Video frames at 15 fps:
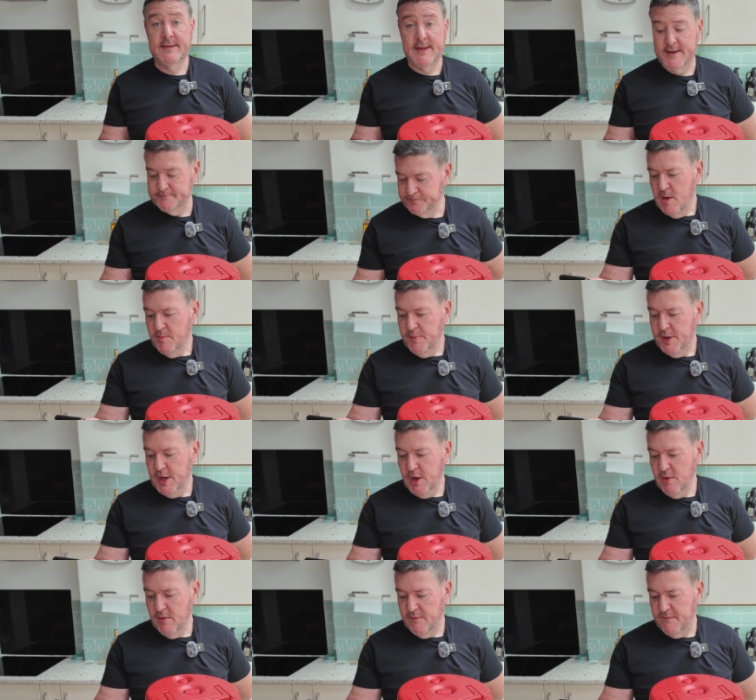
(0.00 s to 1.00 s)
10.
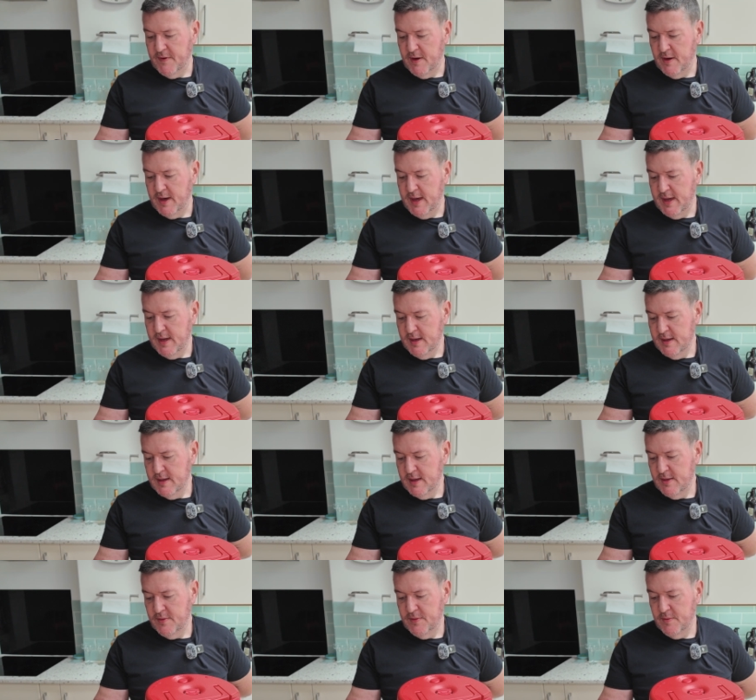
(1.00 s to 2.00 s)
Purify
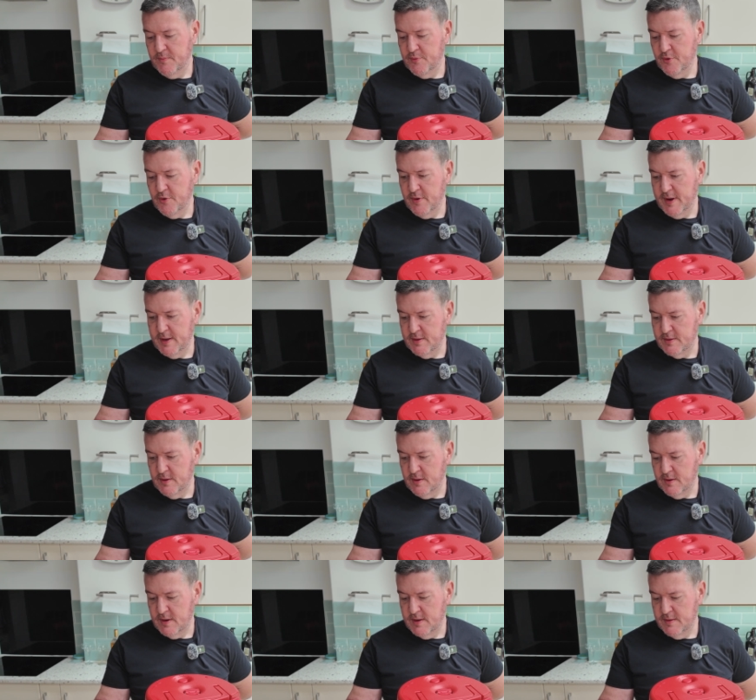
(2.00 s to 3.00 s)
the brewing
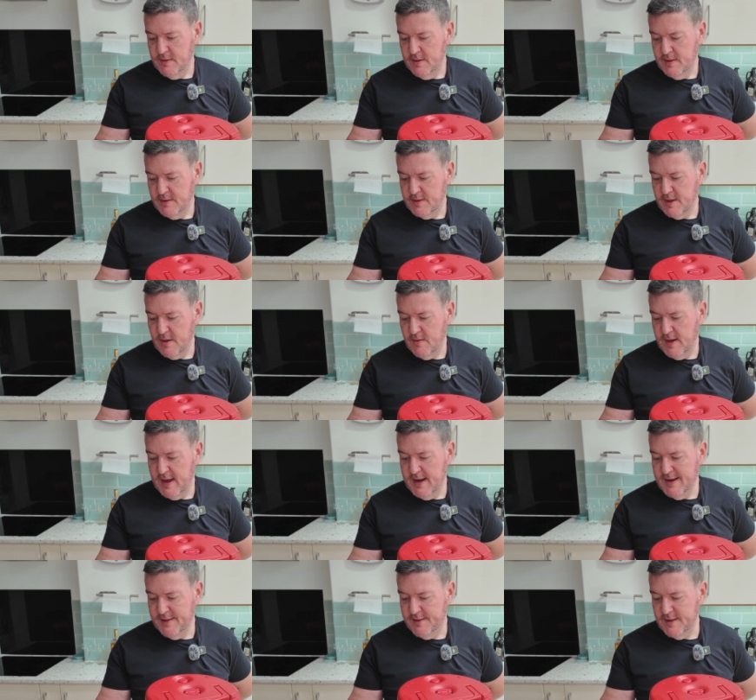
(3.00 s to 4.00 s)
dock. So
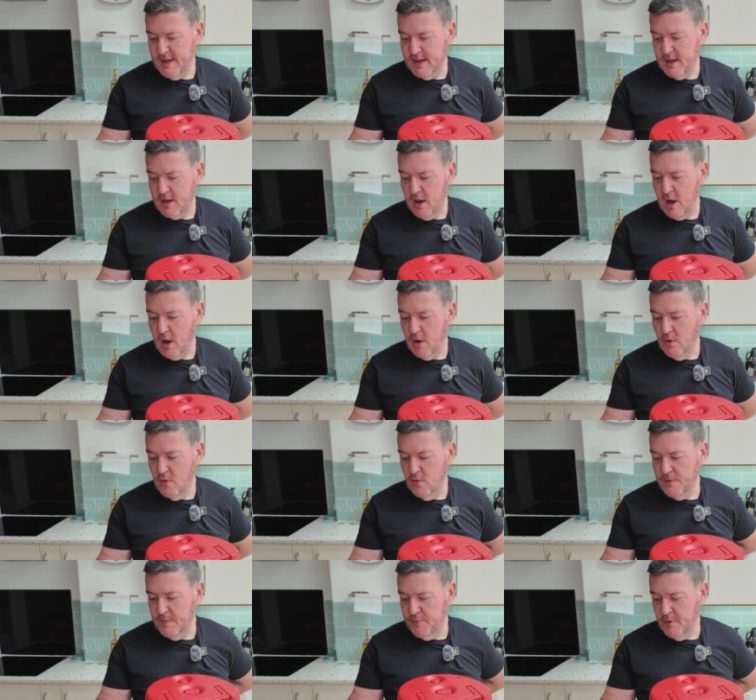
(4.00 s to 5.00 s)
in the sink,
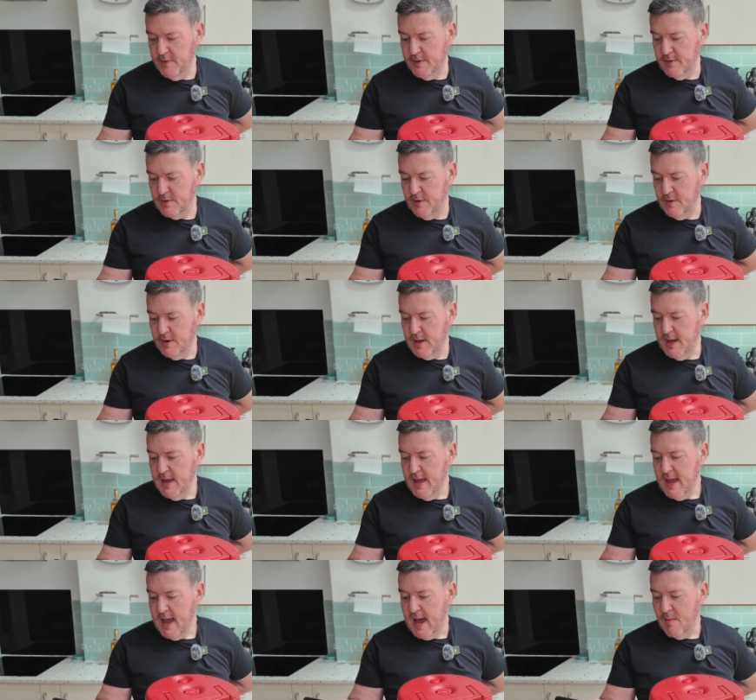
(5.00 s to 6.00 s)
hold the brewing dock
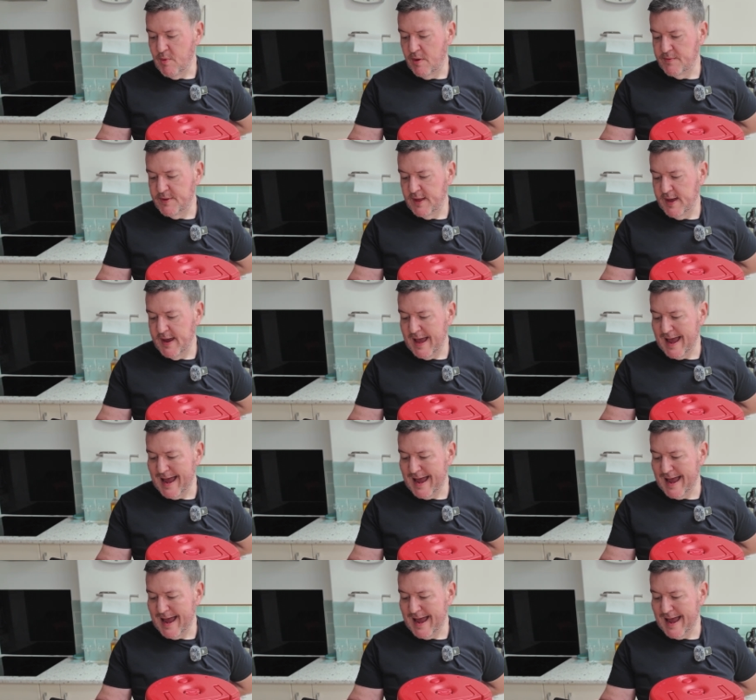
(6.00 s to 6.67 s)
and rotate